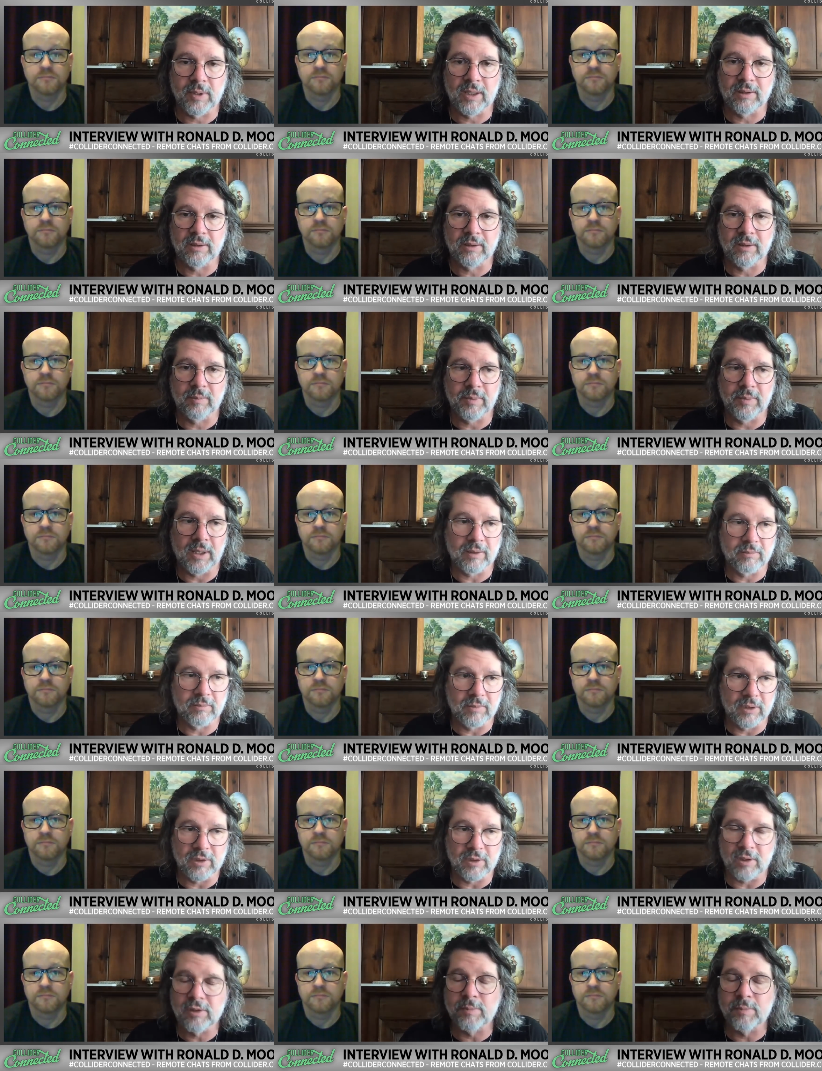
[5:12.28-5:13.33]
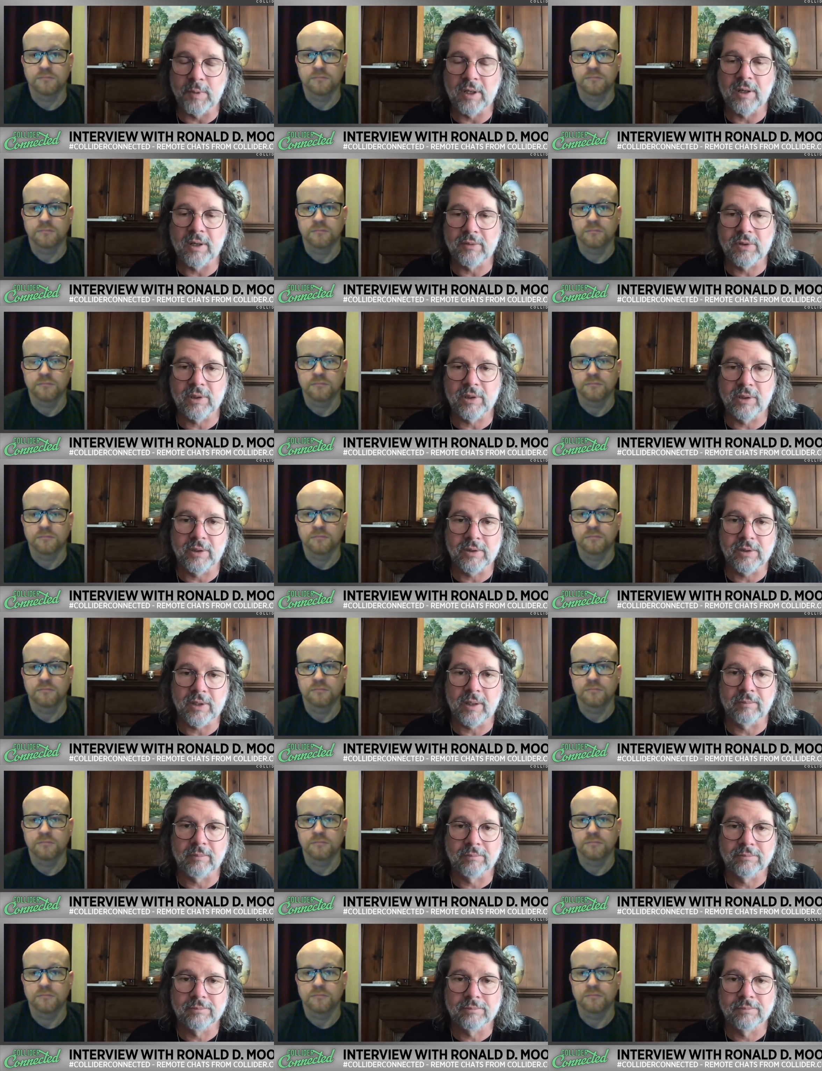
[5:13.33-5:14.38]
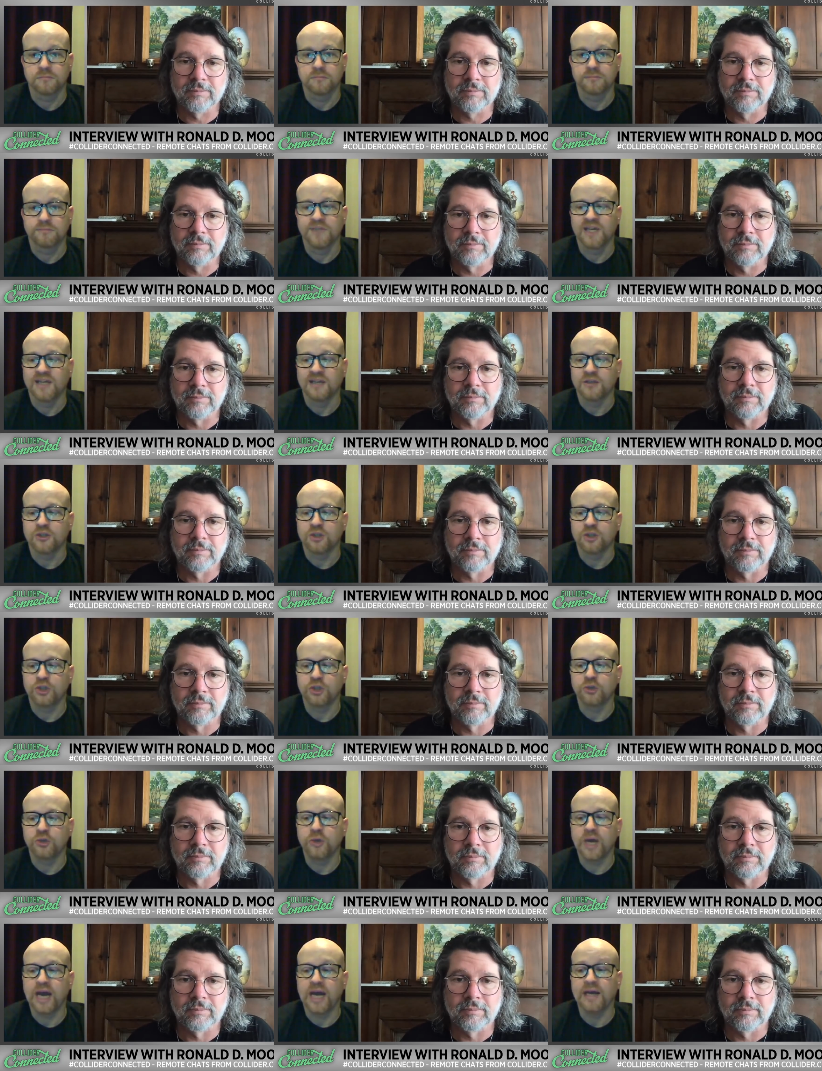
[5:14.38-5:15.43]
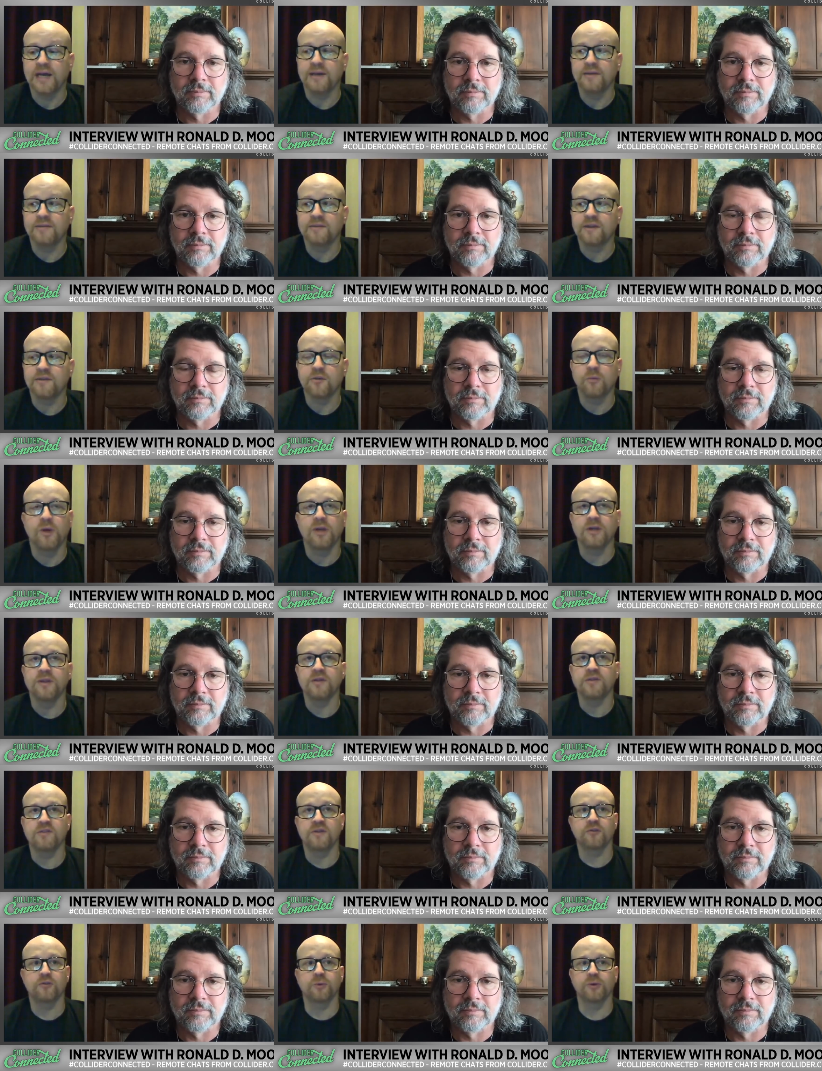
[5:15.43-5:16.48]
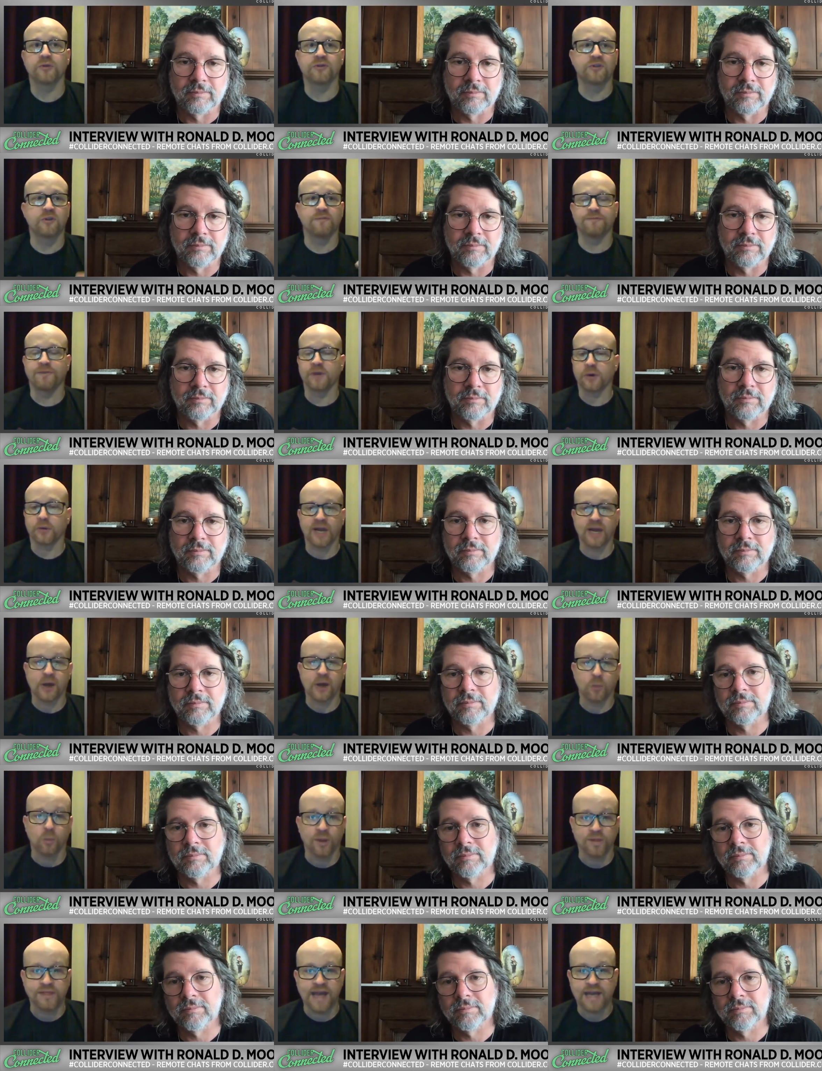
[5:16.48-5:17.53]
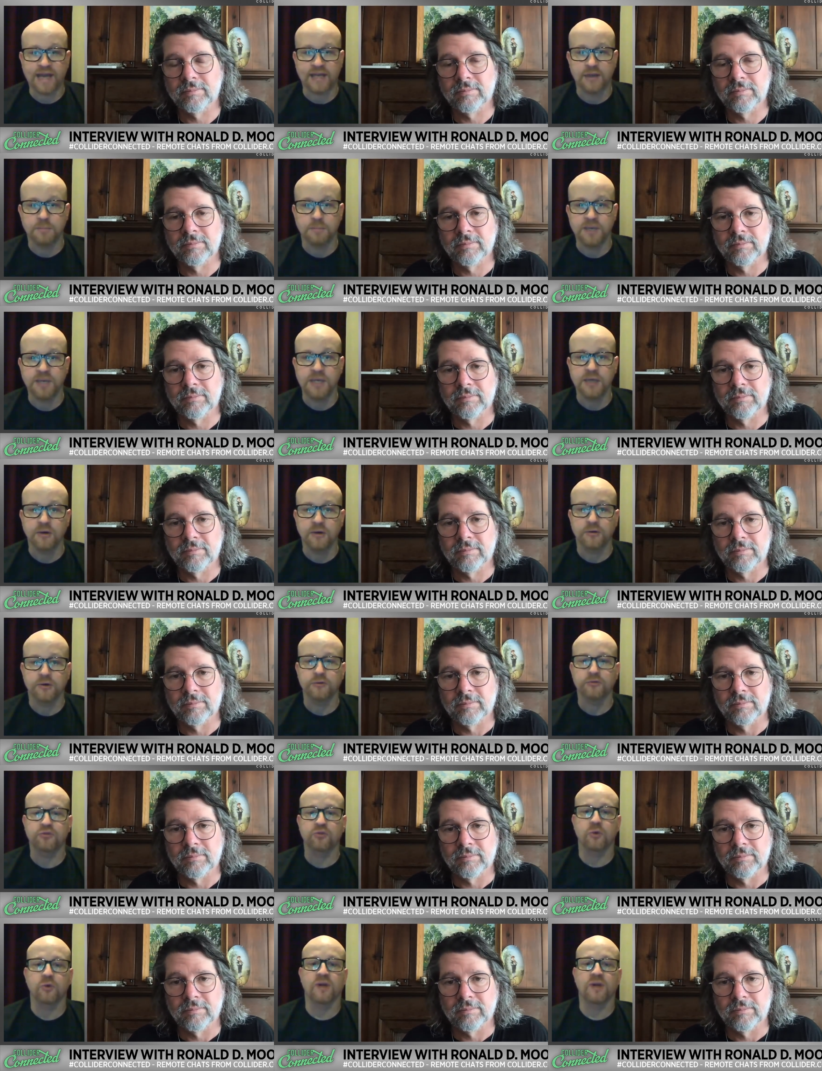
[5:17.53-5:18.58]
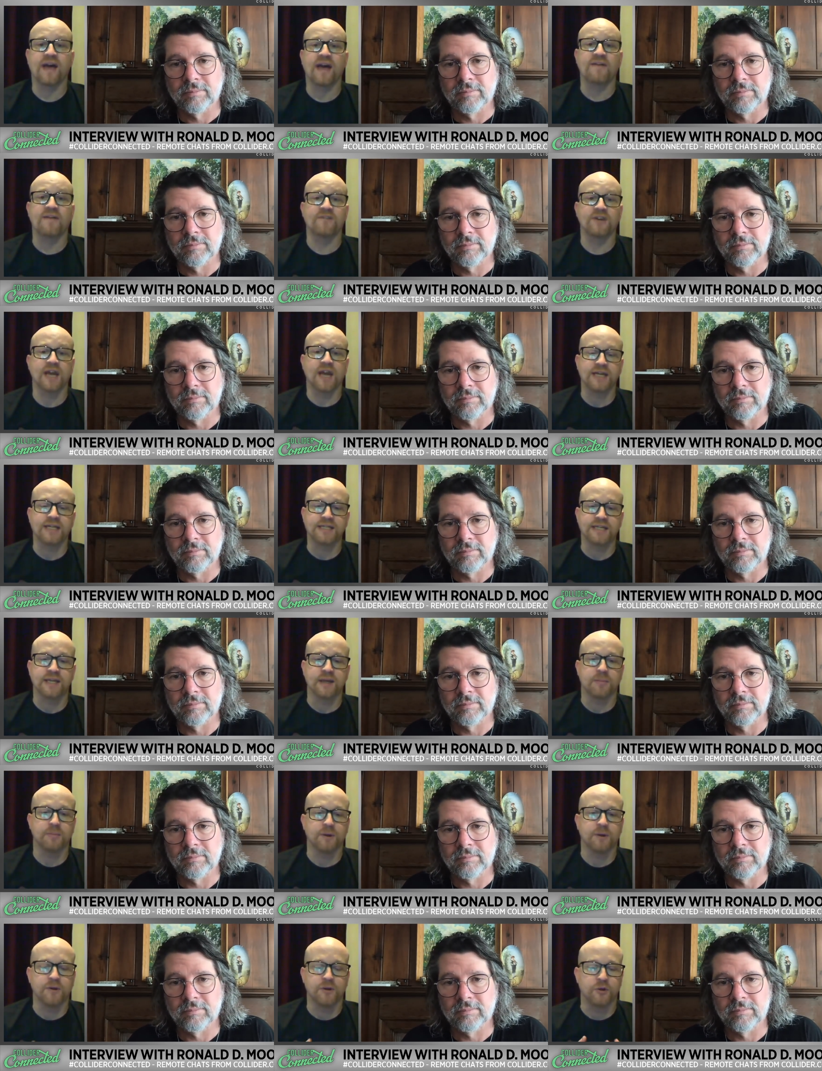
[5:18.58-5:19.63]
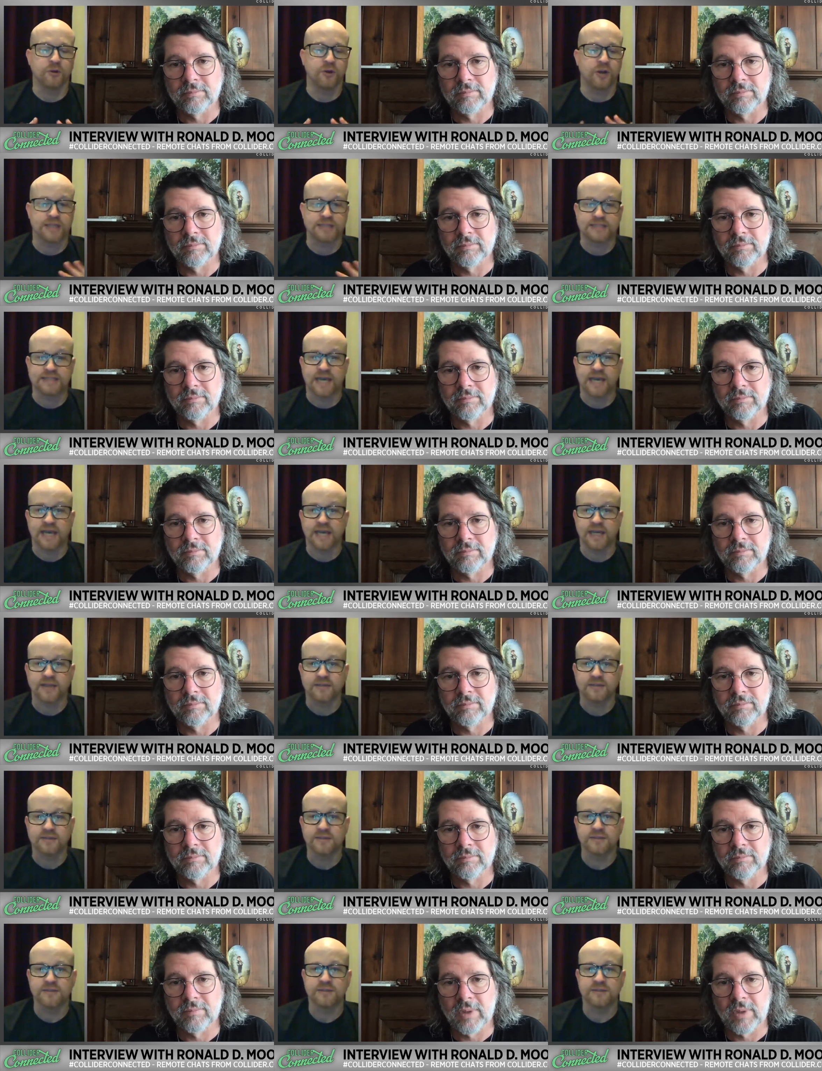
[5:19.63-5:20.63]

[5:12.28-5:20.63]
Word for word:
Speaker 1: about a spin-off series, yeah.
Speaker 2: Do you guys, is it one of these things where you're still figuring out what that can be, or do you sort of have an idea but you're not saying?